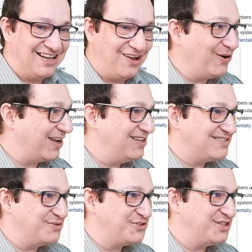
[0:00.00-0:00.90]
Okay,
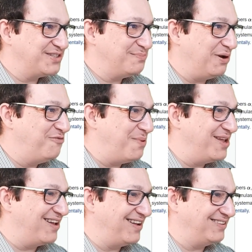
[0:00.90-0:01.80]
so it's just above my
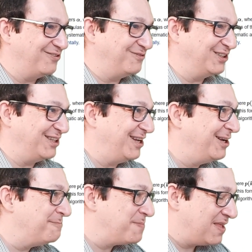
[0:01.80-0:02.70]
head over there.